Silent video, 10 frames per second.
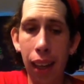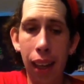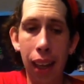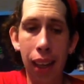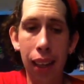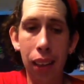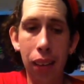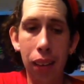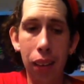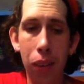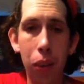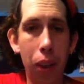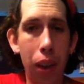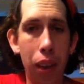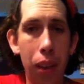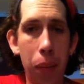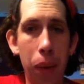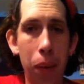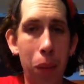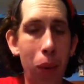And uh, we'll talk
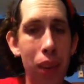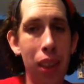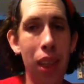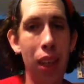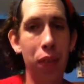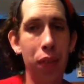about more stuff.